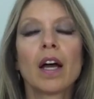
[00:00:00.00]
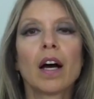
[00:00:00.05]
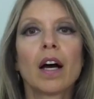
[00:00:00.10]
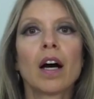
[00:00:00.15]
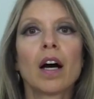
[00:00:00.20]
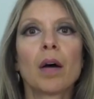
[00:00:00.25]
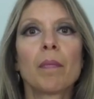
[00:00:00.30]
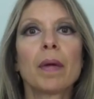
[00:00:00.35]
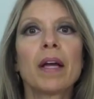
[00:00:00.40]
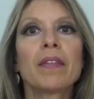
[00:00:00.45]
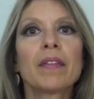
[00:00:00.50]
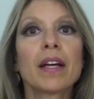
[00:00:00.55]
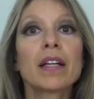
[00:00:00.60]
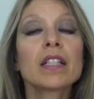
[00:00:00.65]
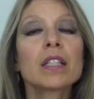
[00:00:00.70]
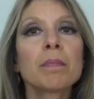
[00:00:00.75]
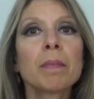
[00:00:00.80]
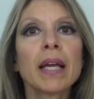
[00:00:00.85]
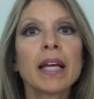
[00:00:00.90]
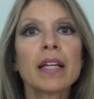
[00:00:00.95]
um, and
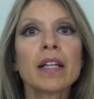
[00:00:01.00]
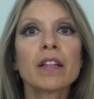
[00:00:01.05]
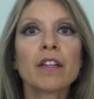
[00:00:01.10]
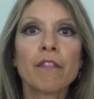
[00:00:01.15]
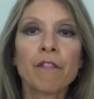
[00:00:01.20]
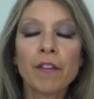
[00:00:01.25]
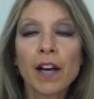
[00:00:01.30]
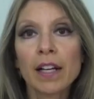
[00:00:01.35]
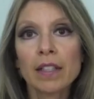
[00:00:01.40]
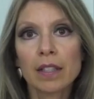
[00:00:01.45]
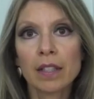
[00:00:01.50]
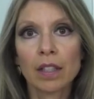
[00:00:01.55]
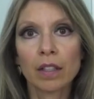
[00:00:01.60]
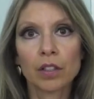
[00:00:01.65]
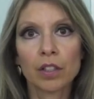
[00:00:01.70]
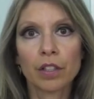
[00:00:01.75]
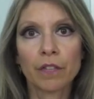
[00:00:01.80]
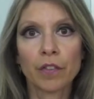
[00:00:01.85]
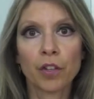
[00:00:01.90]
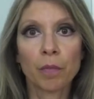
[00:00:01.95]
that's made in the fat
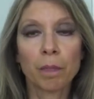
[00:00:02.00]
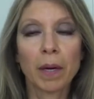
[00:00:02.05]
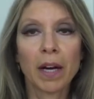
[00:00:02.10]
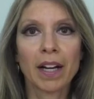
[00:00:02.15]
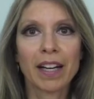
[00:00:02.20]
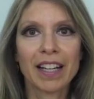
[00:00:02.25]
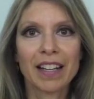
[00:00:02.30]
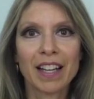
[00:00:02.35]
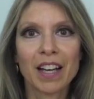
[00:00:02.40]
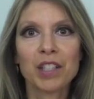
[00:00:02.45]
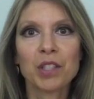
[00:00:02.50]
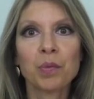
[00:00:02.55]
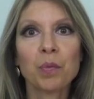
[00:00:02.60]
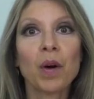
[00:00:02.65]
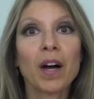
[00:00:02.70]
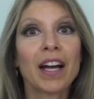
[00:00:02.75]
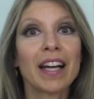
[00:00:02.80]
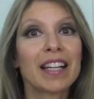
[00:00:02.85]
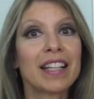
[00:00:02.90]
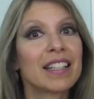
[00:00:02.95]
cells of your body that's
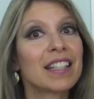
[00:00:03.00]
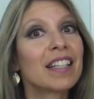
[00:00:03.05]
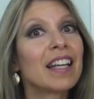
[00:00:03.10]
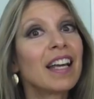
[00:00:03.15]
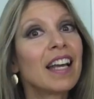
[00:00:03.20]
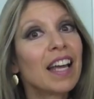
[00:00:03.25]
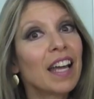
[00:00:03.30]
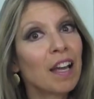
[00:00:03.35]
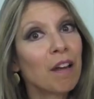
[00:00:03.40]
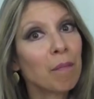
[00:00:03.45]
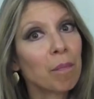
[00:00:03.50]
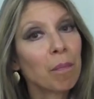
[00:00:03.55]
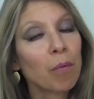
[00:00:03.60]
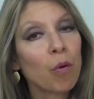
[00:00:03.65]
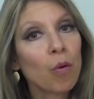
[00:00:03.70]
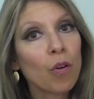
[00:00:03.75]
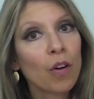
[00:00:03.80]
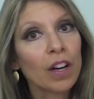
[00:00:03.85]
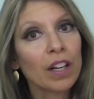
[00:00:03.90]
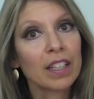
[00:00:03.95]
why it's
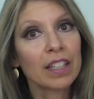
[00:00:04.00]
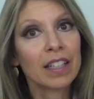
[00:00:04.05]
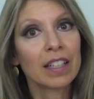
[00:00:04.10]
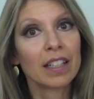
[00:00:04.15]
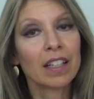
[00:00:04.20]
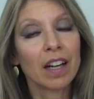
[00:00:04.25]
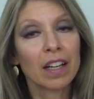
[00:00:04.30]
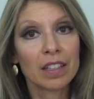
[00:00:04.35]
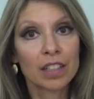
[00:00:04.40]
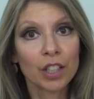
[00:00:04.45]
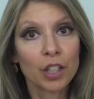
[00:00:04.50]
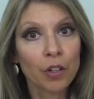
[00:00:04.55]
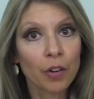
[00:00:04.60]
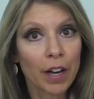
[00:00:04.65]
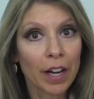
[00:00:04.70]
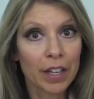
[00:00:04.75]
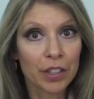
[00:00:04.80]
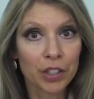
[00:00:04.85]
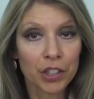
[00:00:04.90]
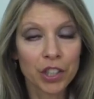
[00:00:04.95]
important not to
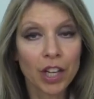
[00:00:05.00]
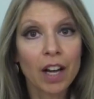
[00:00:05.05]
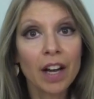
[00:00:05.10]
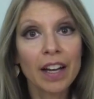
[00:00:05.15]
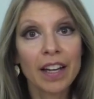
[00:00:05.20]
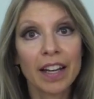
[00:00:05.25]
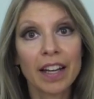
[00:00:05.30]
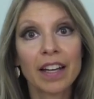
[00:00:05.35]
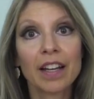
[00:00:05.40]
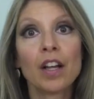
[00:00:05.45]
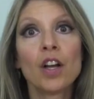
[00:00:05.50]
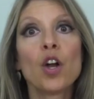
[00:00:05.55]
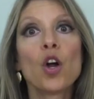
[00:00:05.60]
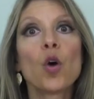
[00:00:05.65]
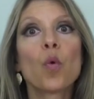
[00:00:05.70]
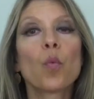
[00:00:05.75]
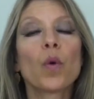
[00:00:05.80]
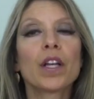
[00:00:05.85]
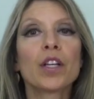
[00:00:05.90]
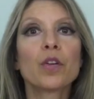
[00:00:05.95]
crash diet
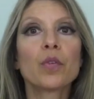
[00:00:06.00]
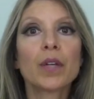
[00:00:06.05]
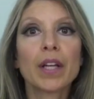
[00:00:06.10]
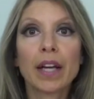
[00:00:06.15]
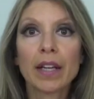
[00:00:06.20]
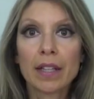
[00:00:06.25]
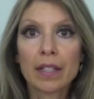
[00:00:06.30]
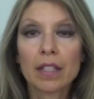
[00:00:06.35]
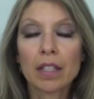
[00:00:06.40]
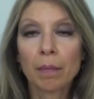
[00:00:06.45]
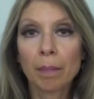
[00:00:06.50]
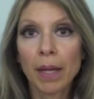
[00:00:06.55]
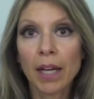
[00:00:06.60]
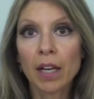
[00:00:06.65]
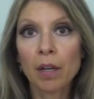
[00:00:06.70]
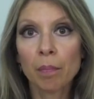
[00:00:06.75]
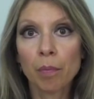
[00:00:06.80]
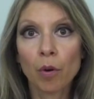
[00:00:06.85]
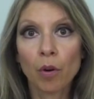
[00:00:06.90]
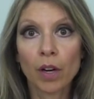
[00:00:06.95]
when you get into
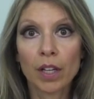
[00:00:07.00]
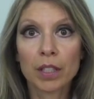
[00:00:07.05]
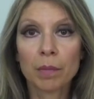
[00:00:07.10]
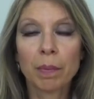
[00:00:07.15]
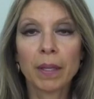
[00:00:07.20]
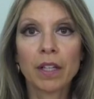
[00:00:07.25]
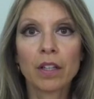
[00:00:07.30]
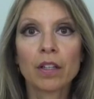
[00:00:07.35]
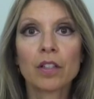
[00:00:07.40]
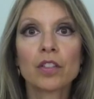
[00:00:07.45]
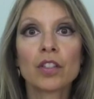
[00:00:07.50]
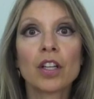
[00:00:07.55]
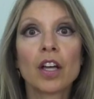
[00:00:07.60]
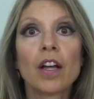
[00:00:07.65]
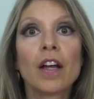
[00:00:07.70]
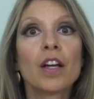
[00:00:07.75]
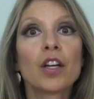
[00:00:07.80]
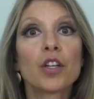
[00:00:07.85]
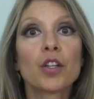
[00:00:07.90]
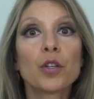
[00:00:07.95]
menopause because
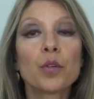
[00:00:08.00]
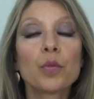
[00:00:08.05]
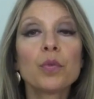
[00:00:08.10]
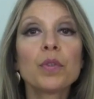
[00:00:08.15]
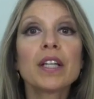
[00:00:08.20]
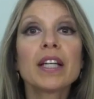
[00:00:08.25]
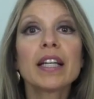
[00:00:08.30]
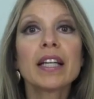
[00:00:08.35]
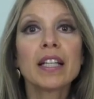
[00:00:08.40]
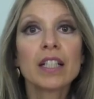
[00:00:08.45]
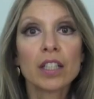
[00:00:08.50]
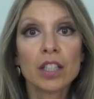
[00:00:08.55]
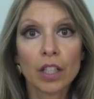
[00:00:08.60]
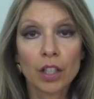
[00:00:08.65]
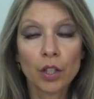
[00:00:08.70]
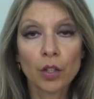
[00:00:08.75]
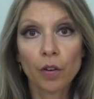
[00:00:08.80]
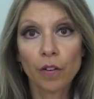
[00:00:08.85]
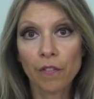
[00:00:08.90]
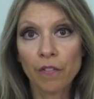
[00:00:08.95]
you need
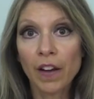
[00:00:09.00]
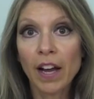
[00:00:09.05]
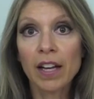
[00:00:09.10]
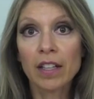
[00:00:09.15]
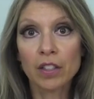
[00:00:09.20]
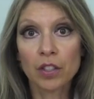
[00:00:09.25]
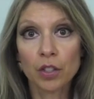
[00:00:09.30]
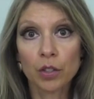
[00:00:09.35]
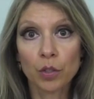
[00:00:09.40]
your fat